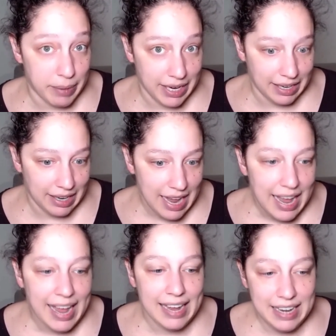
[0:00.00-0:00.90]
bidding,
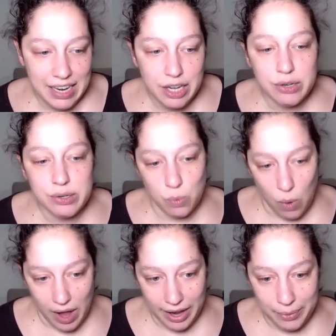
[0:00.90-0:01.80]
and here's
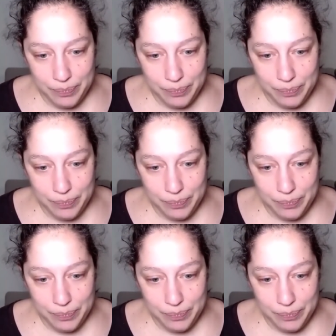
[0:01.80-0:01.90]
why.